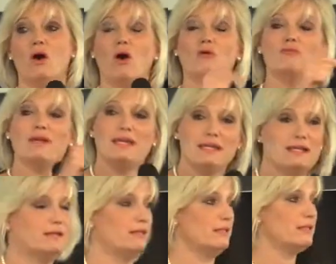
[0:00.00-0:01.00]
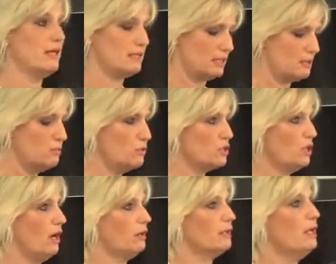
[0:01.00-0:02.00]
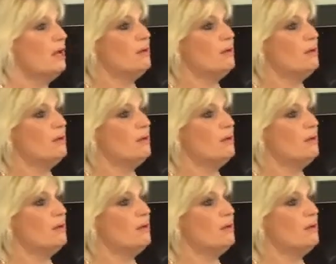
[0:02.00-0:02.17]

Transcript: of England as a small child.